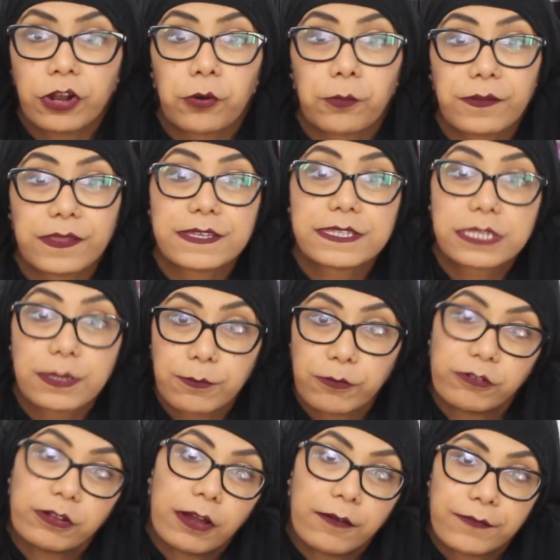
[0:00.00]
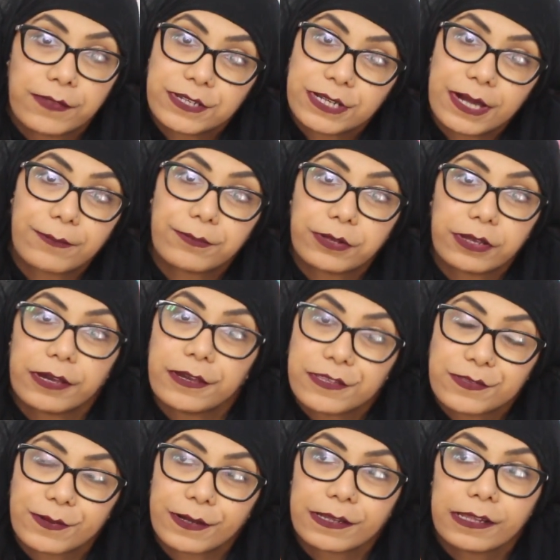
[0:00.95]
along with a summary of the chapter
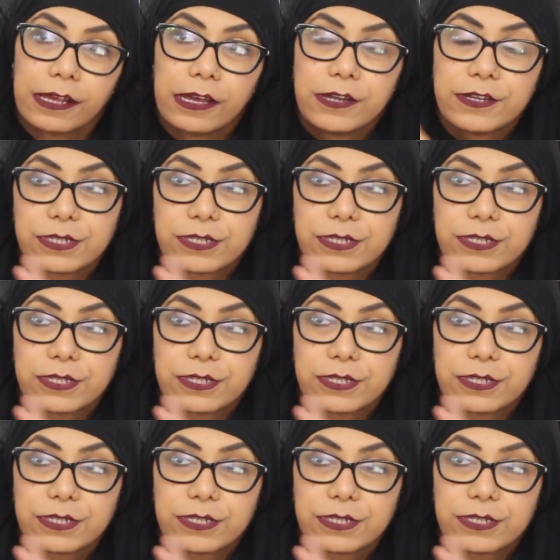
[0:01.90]
as well.